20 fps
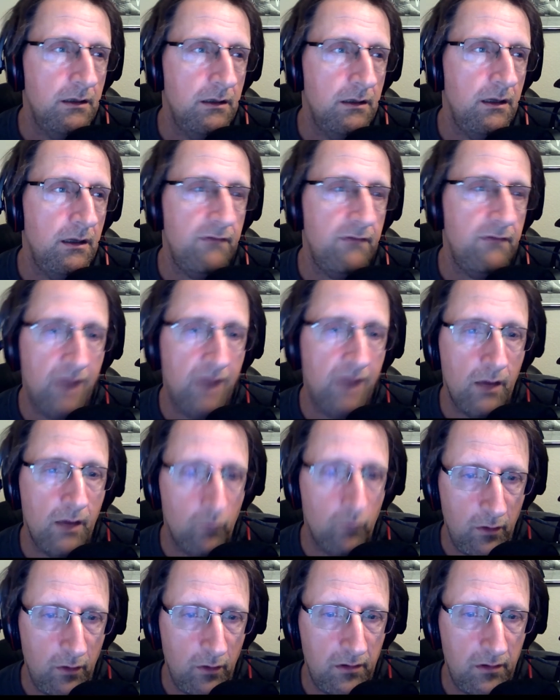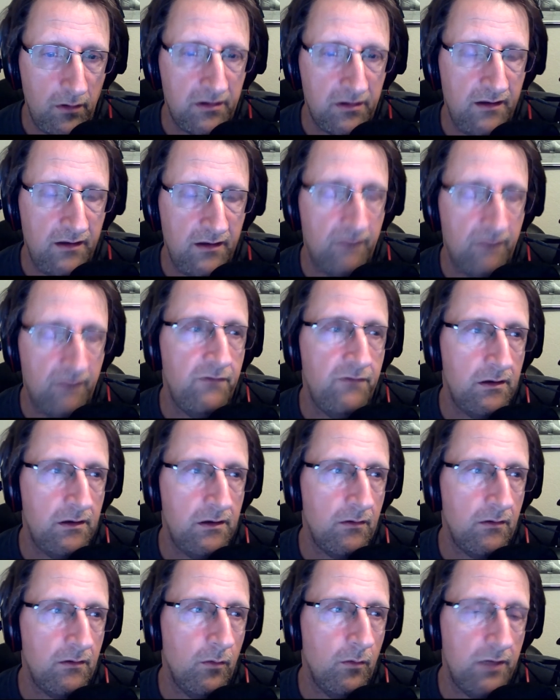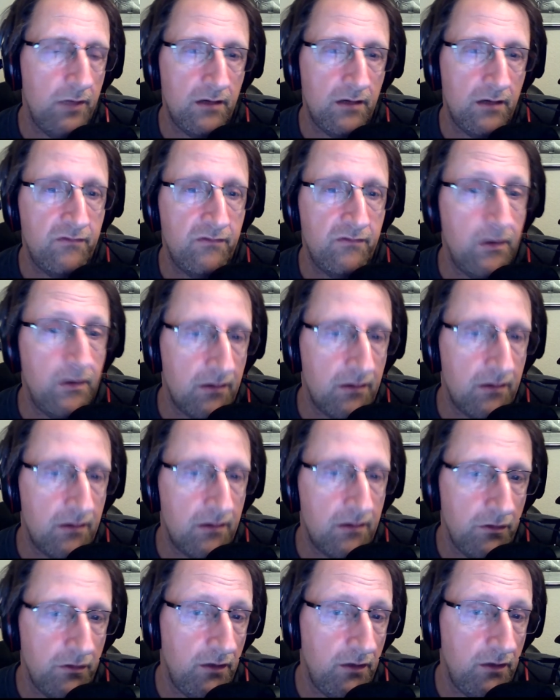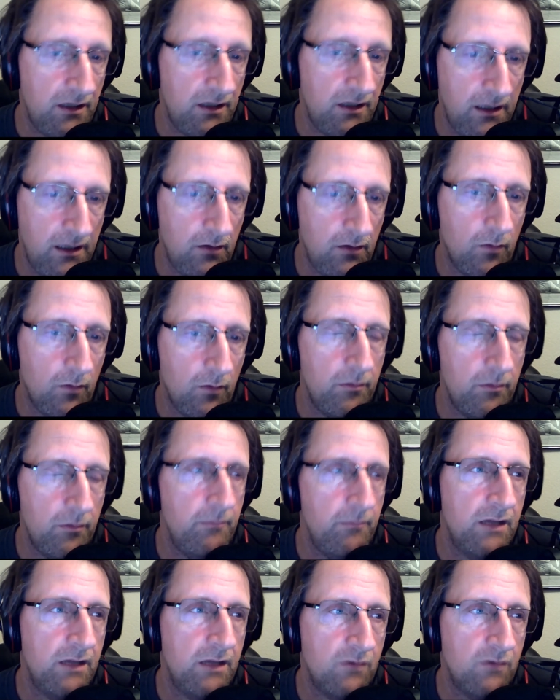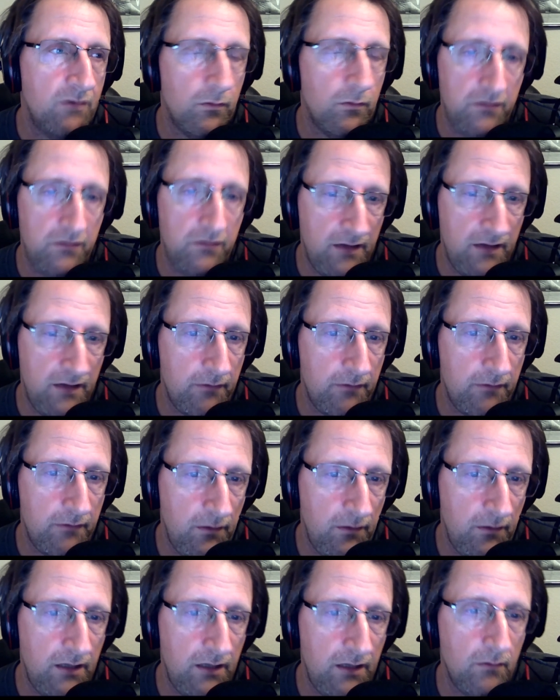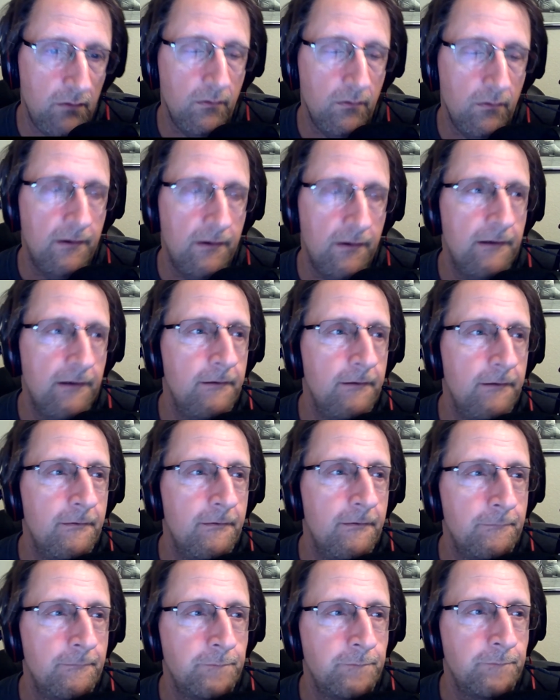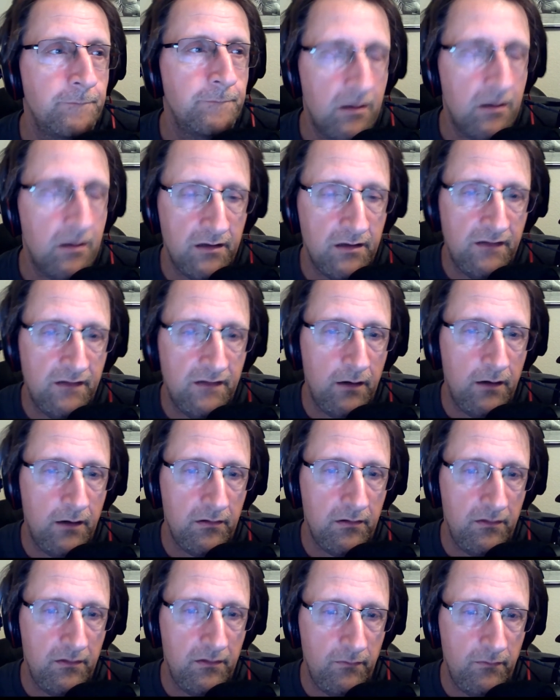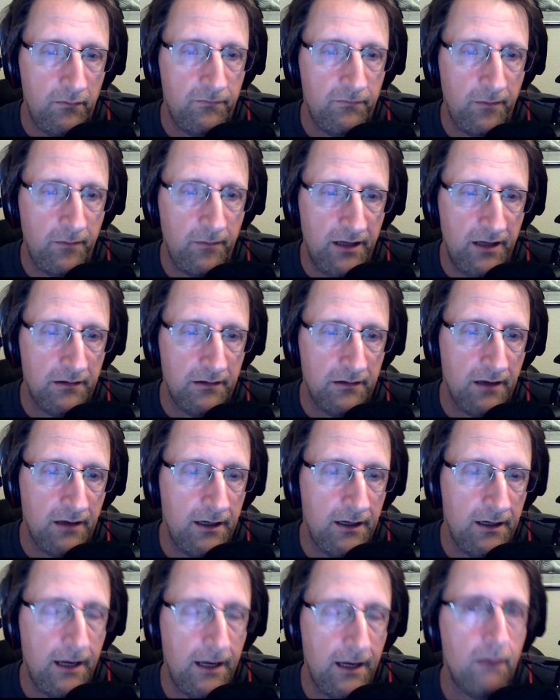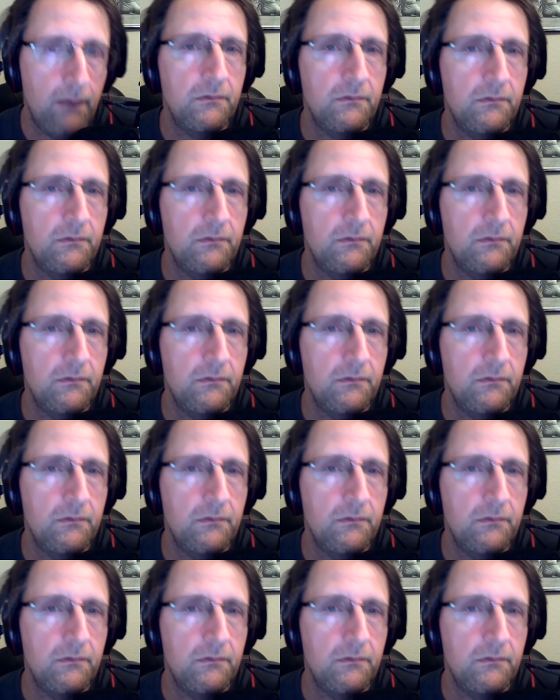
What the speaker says: if not worse, than physical. Because physical, you can heal. But mental, you never do heal. Because it tears you from the inside out.